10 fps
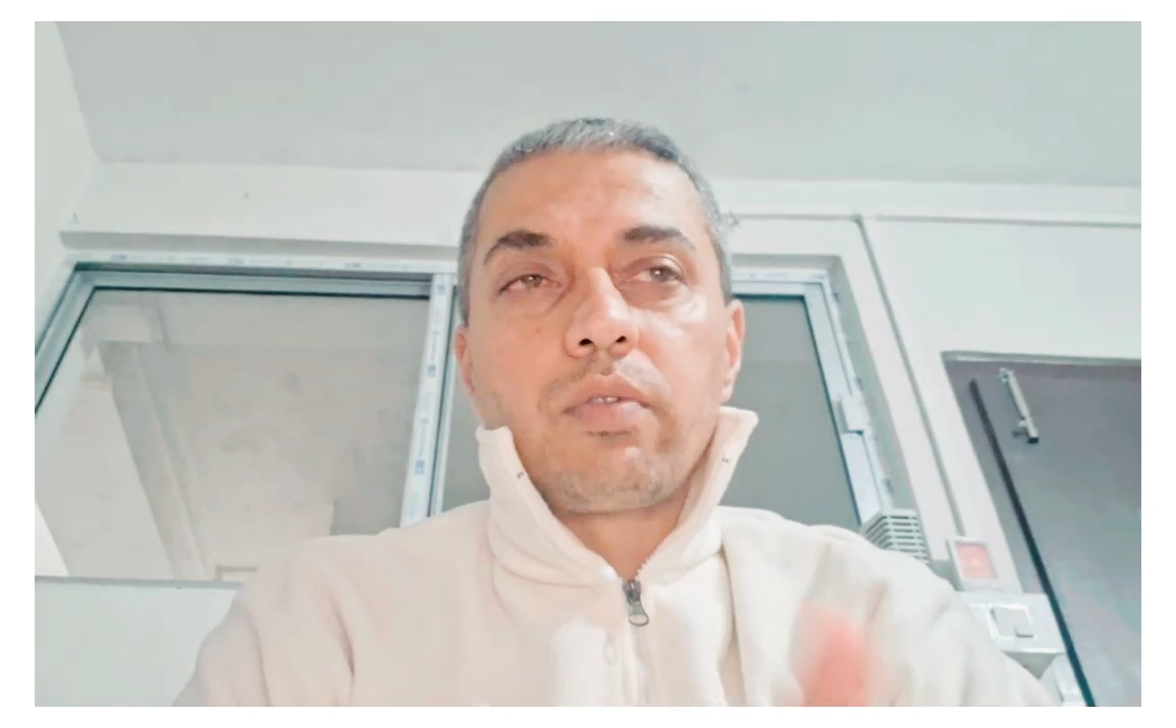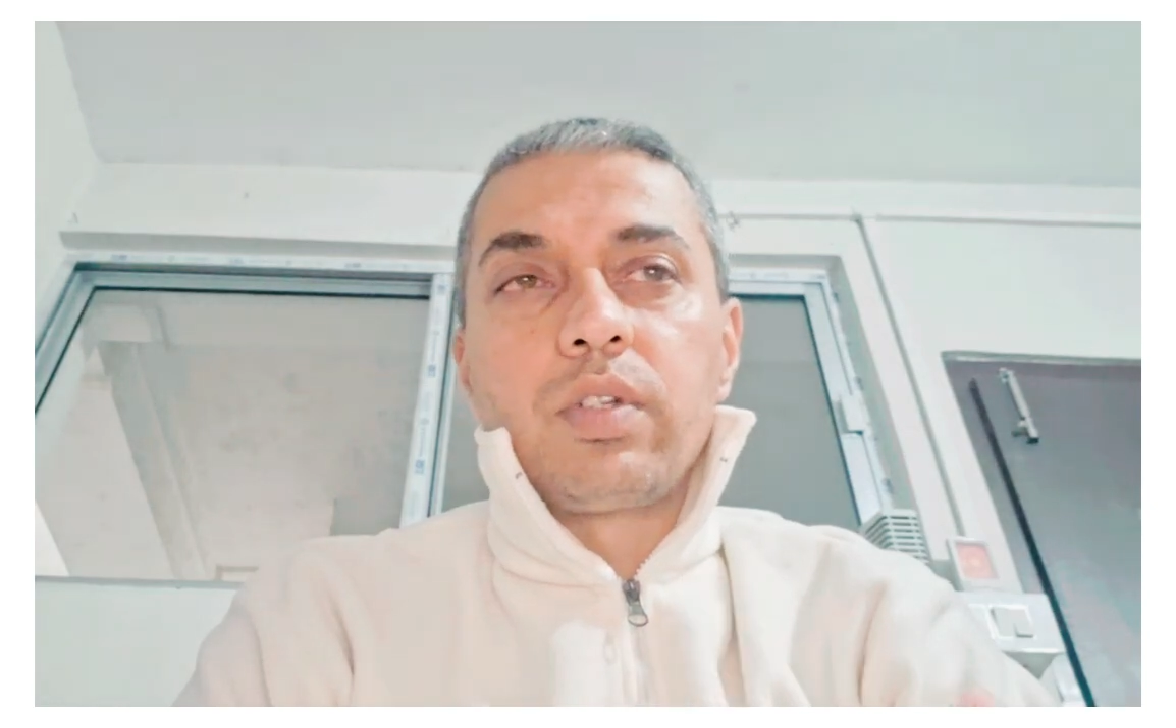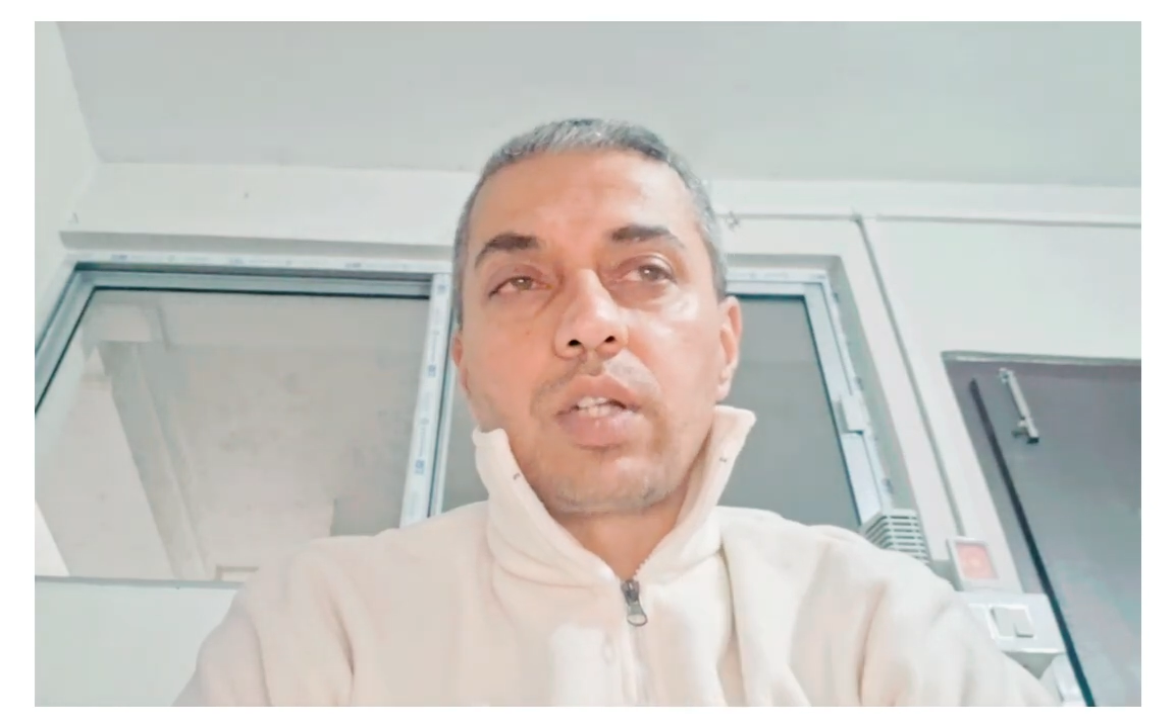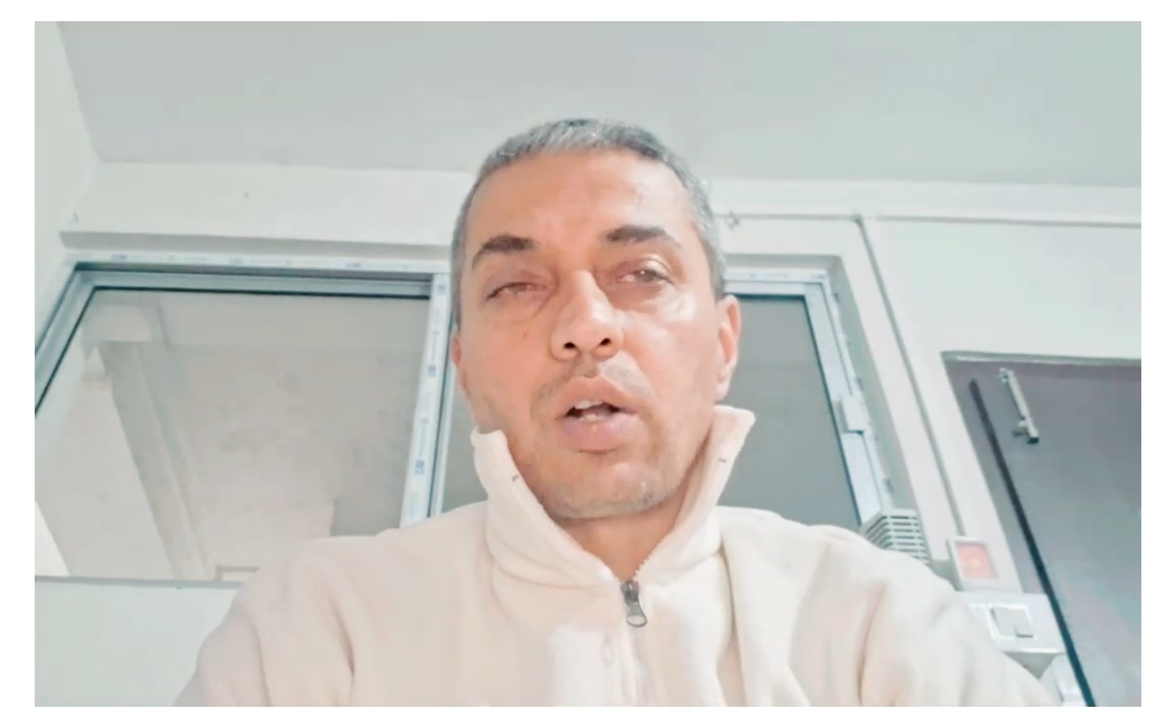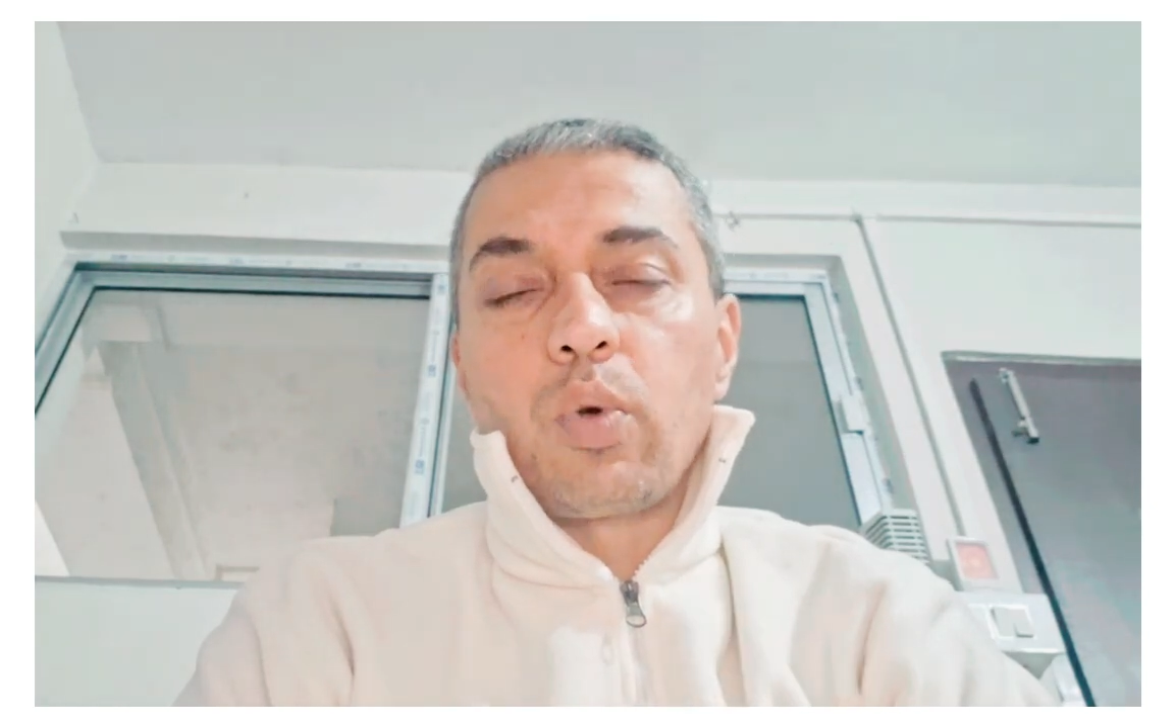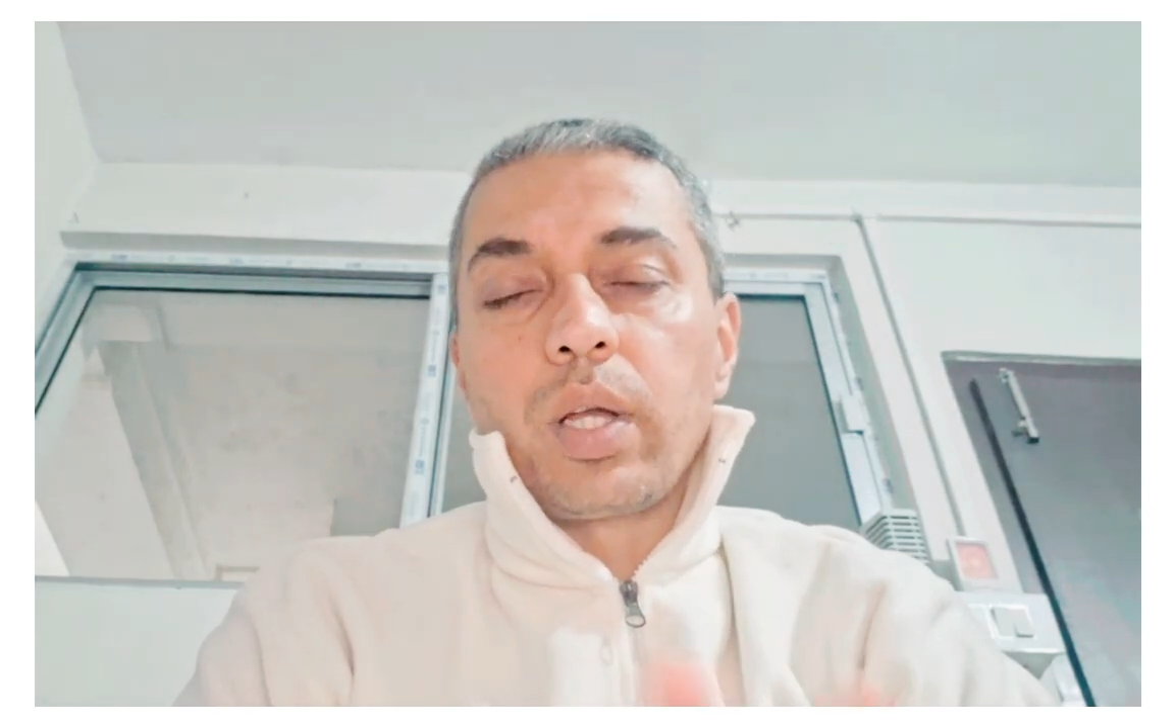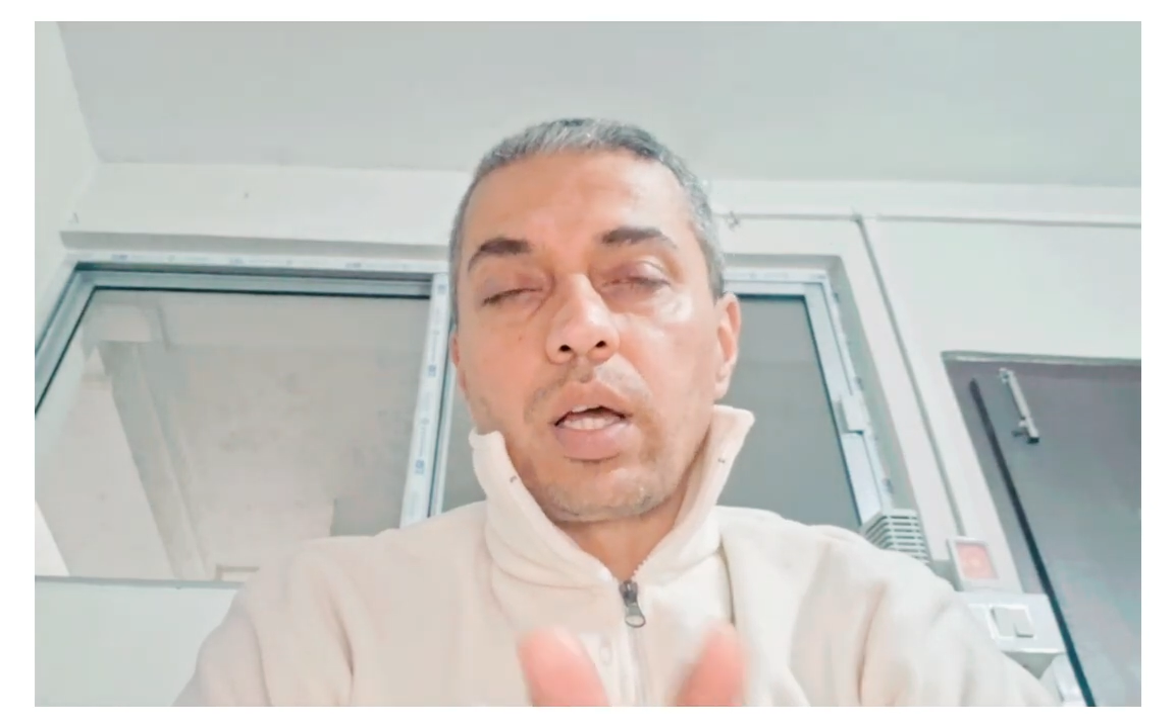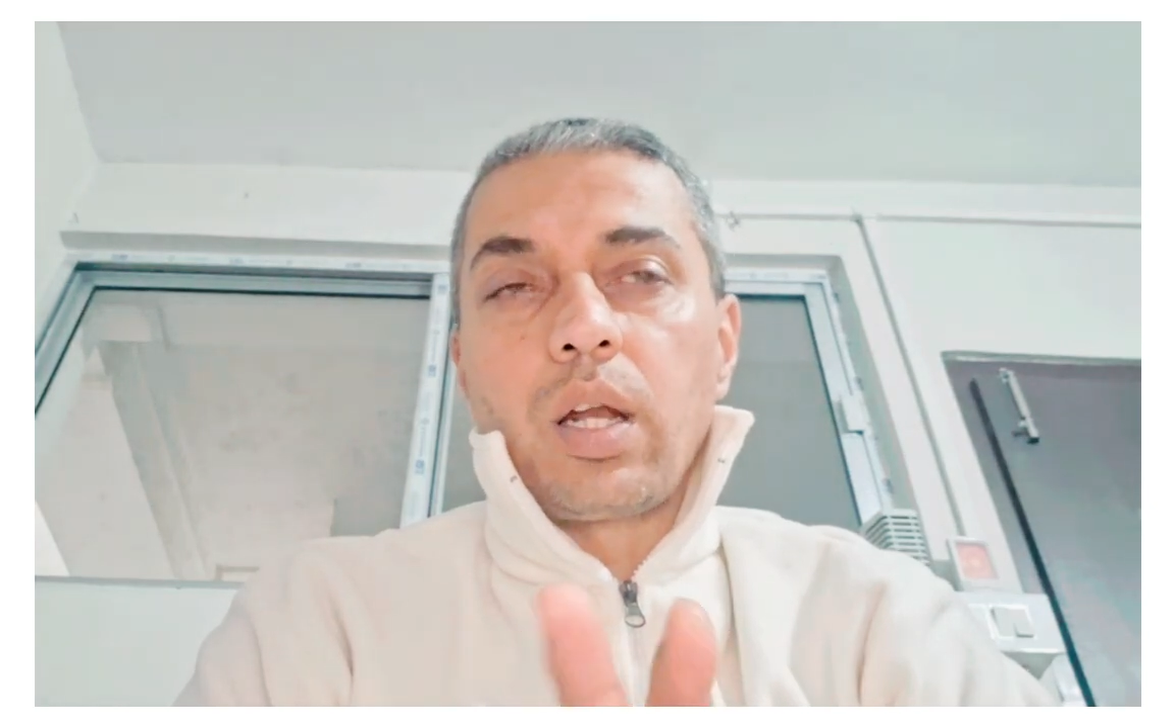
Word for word: and we start looking